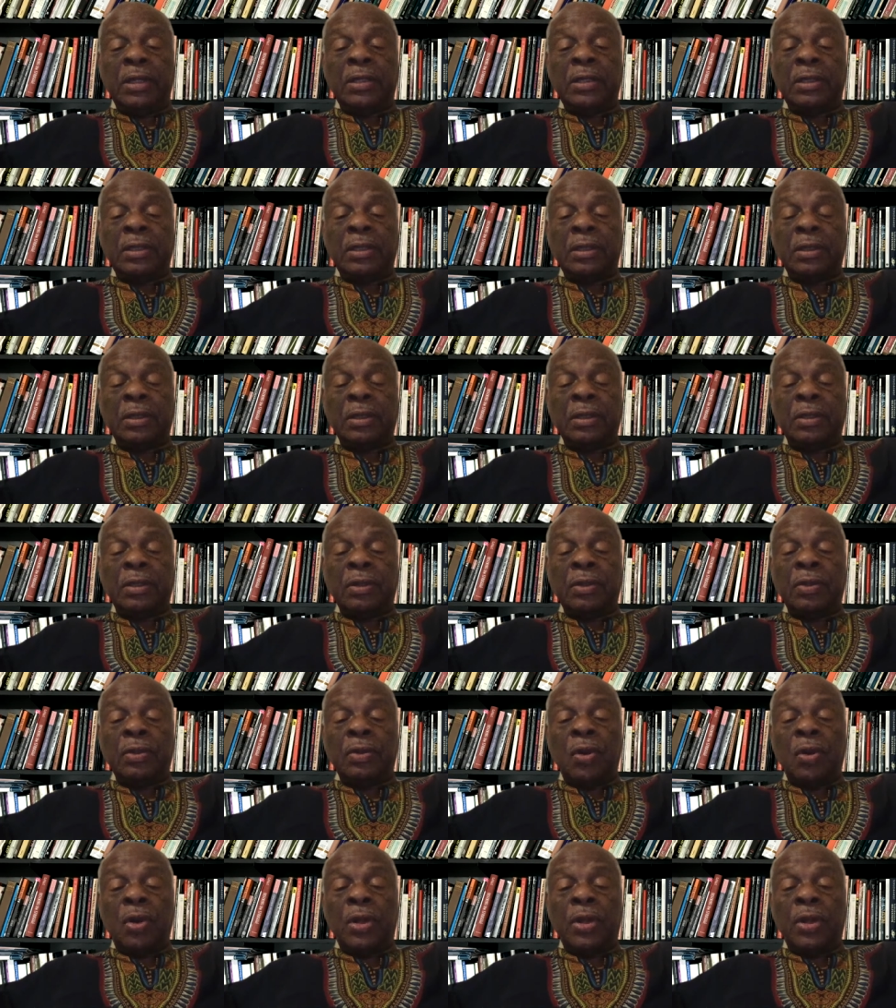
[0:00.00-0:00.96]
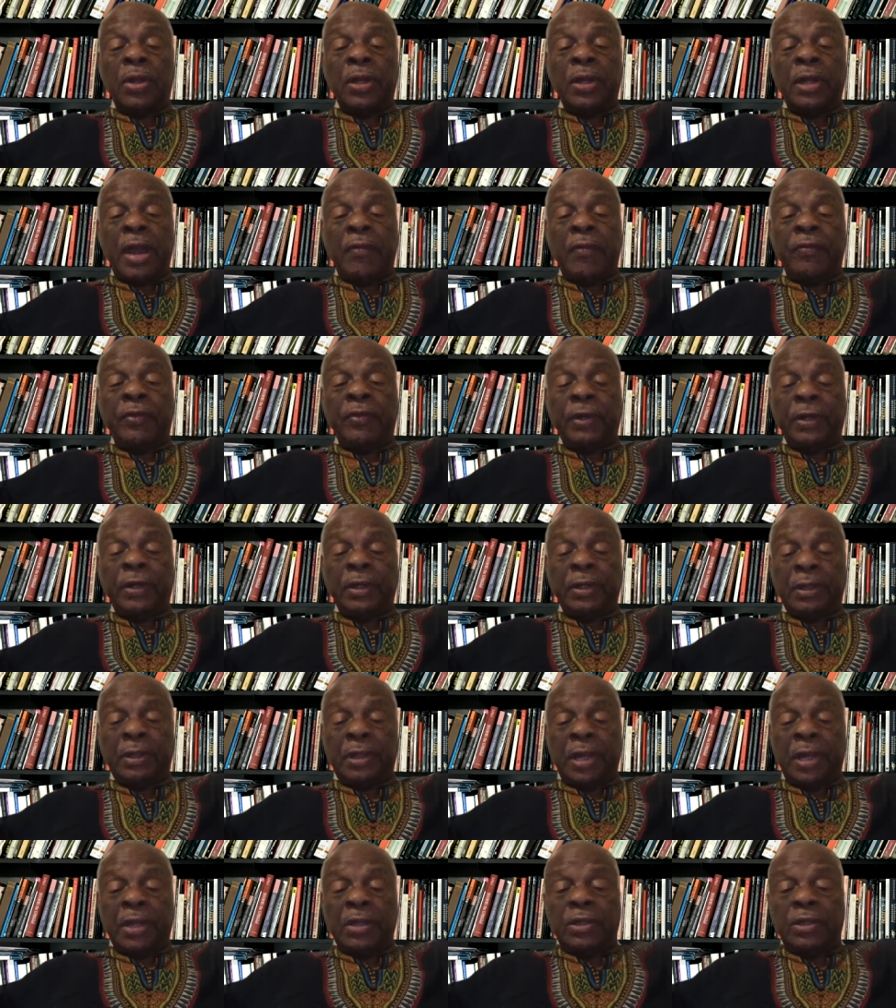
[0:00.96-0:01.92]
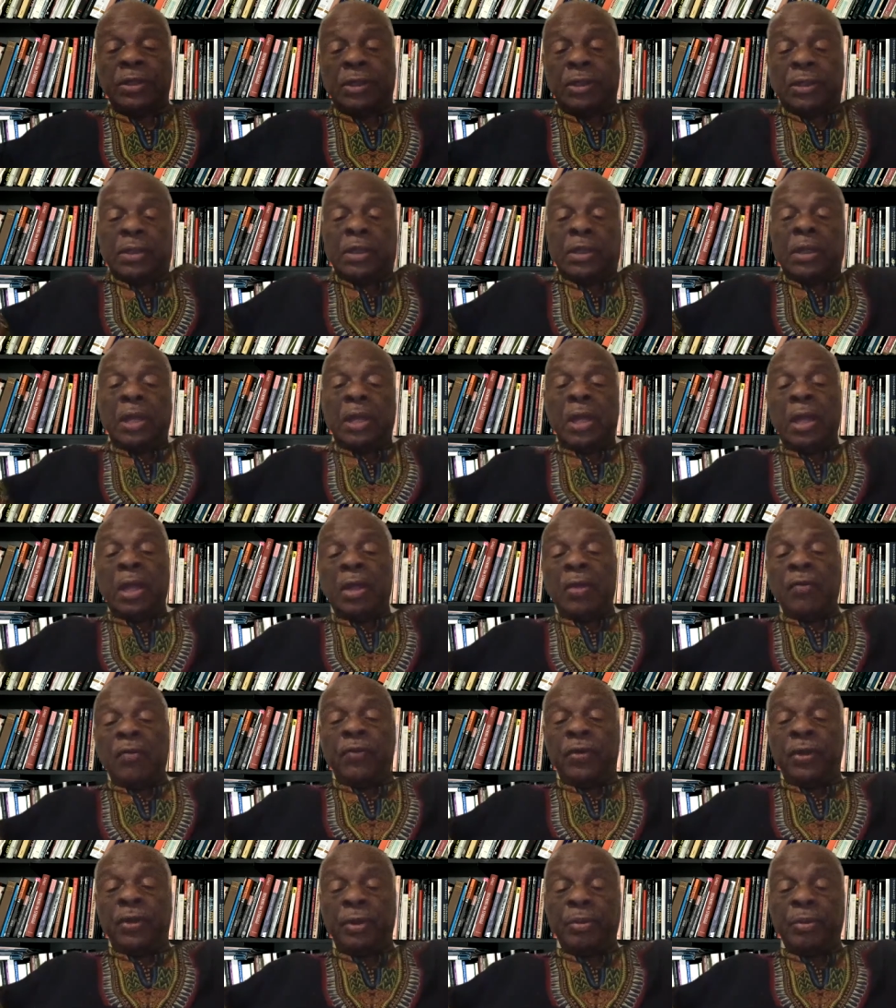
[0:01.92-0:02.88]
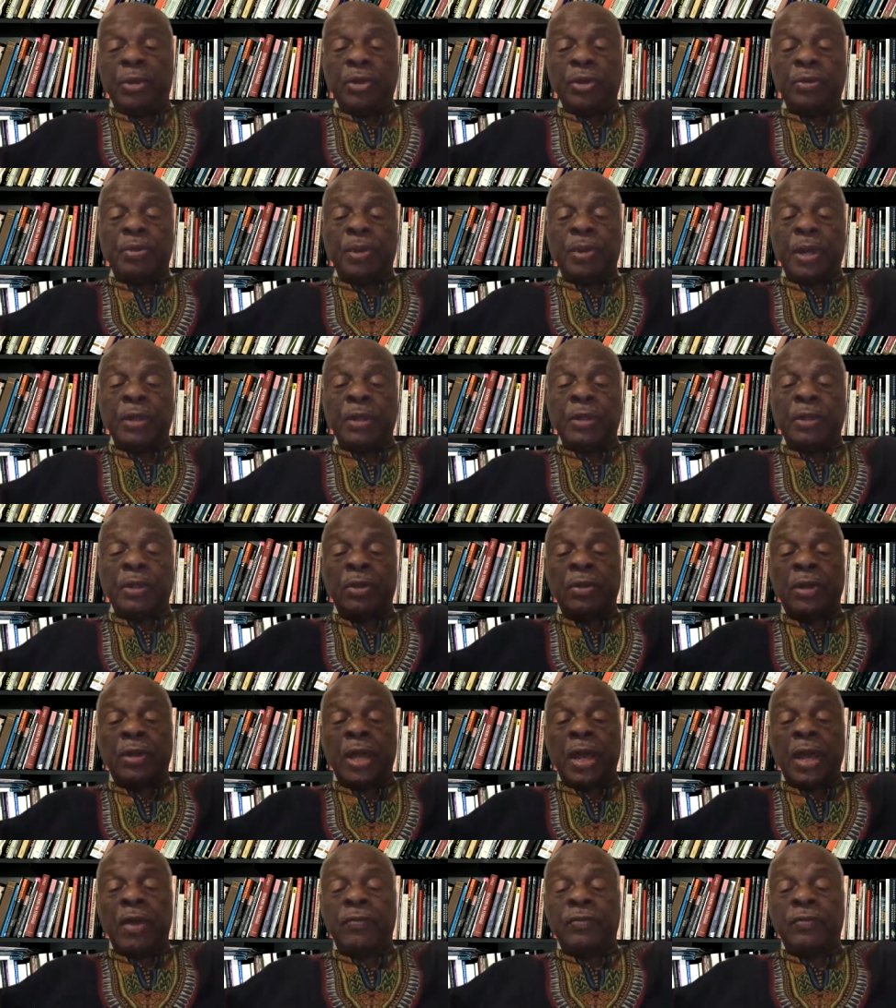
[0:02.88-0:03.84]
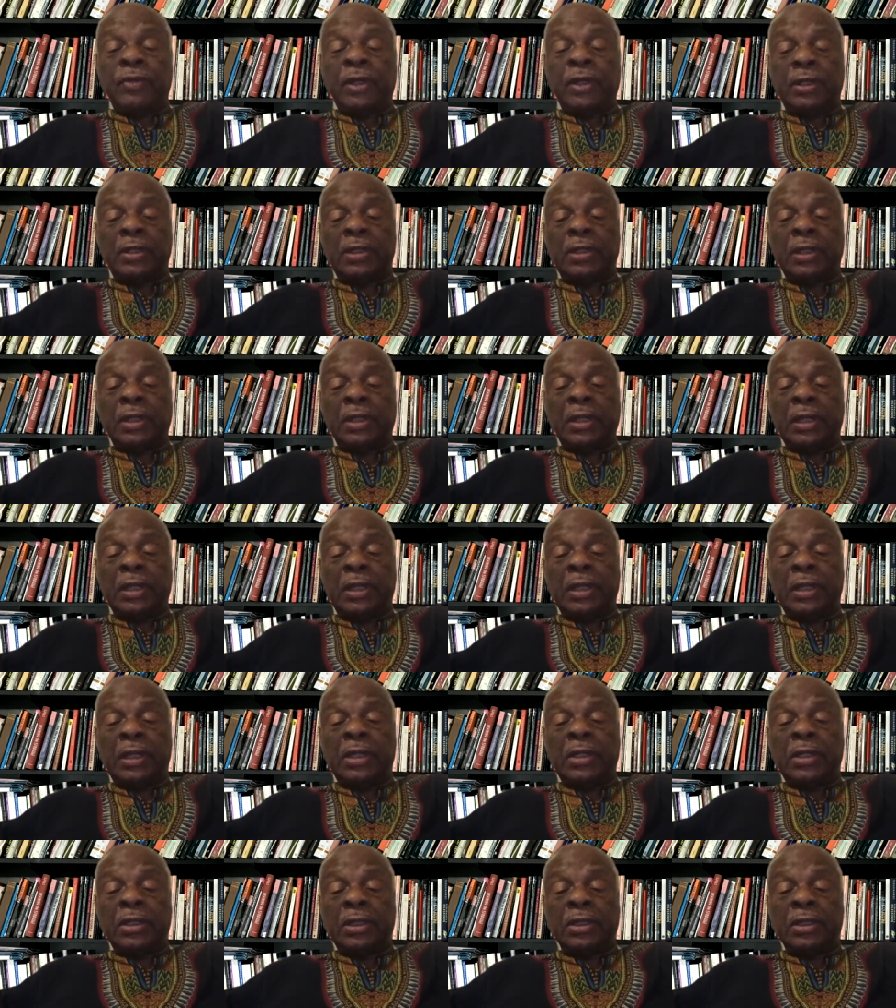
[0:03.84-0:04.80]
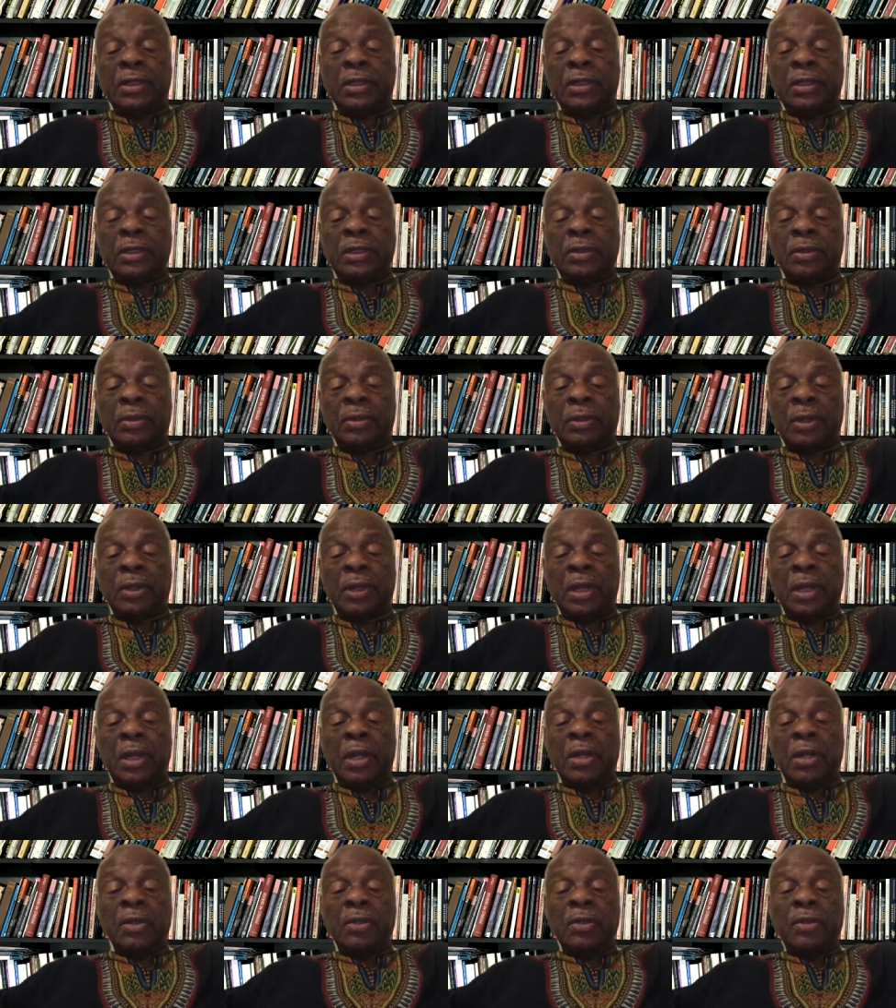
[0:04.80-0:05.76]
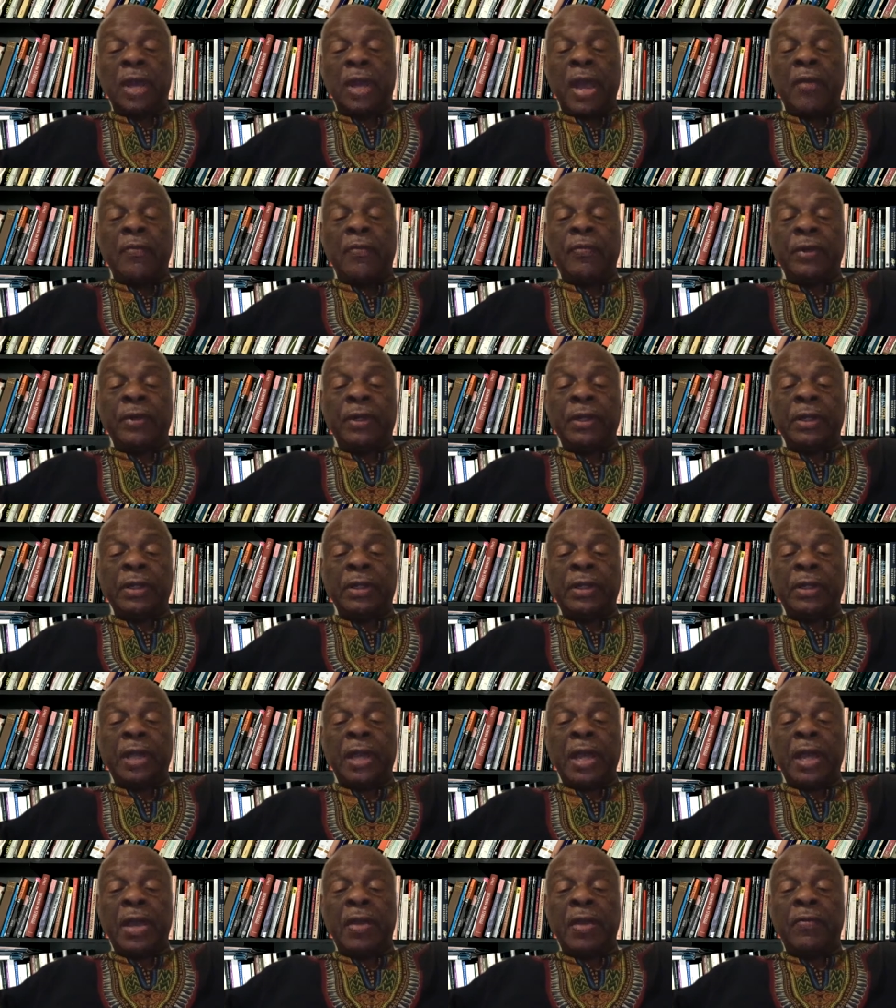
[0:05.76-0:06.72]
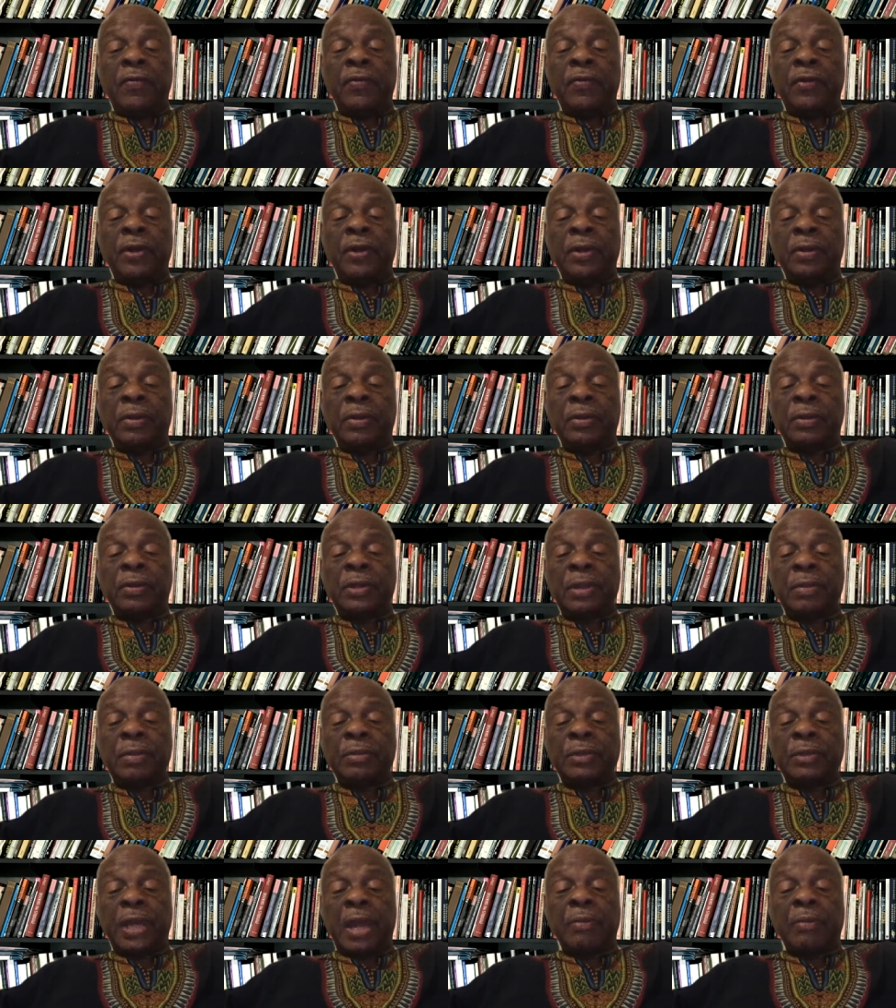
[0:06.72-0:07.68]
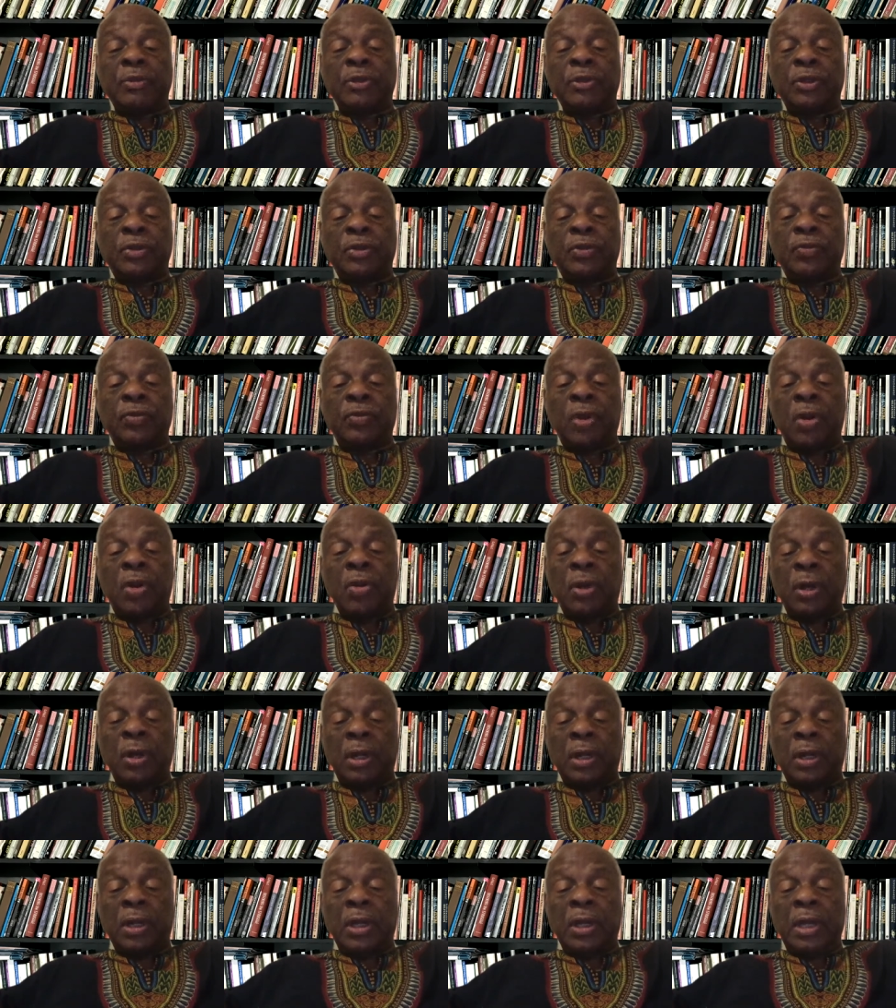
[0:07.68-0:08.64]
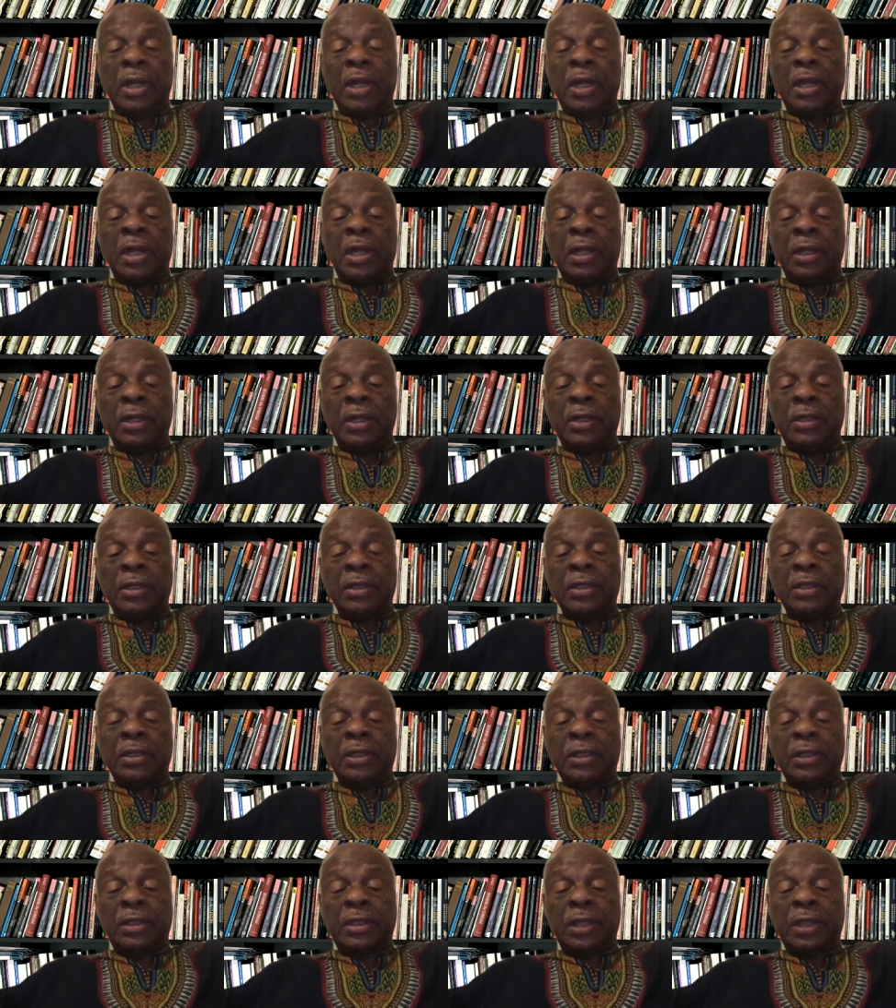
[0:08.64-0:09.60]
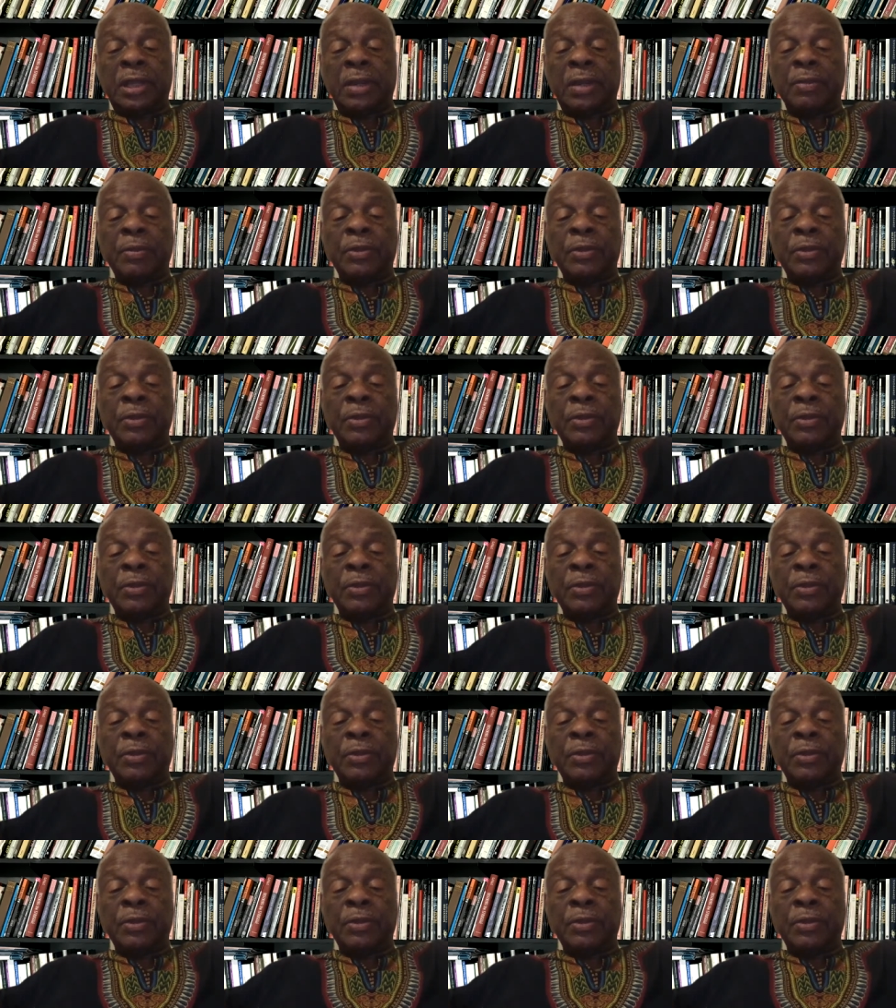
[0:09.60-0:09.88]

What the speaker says: northern African nations, for the most part, don't have just an allegiance to Africa. They have sometimes a stronger allegiance, it seems,